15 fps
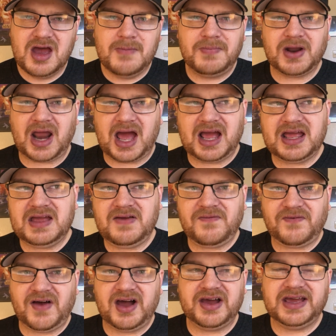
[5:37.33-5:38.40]
But I
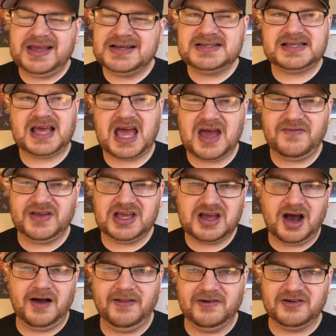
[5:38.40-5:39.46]
find having
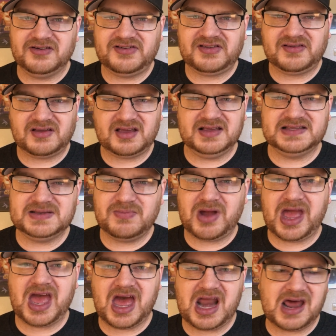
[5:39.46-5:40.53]
colors, because in
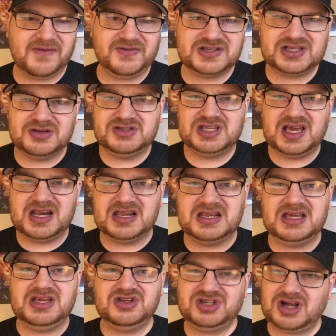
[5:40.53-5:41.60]
my head I've associated
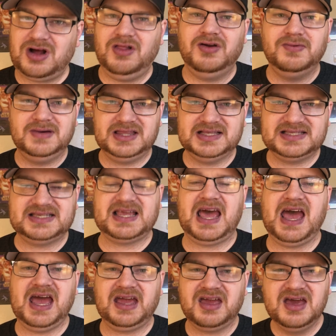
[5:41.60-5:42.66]
each color with its
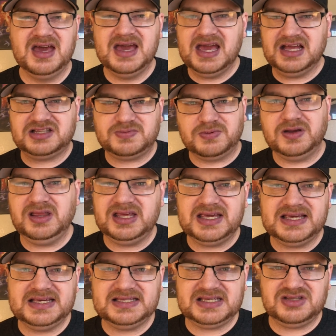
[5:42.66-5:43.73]
tag, it's really
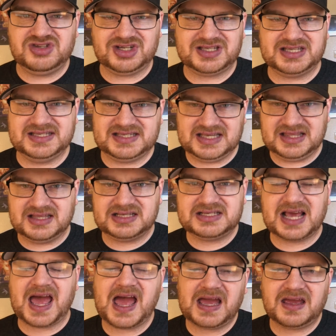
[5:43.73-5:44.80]
easy just to see the
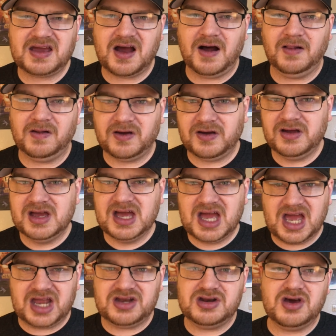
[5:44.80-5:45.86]
tag color
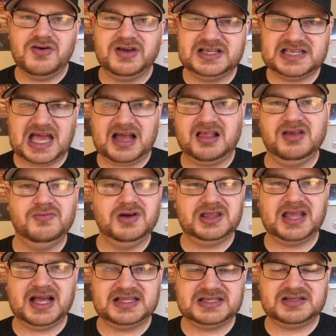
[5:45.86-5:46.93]
and know exactly what
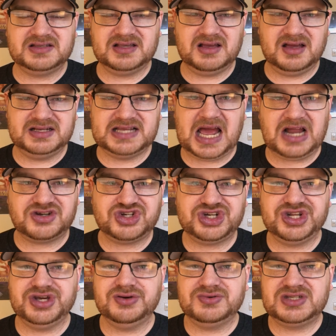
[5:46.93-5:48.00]
that's attached to.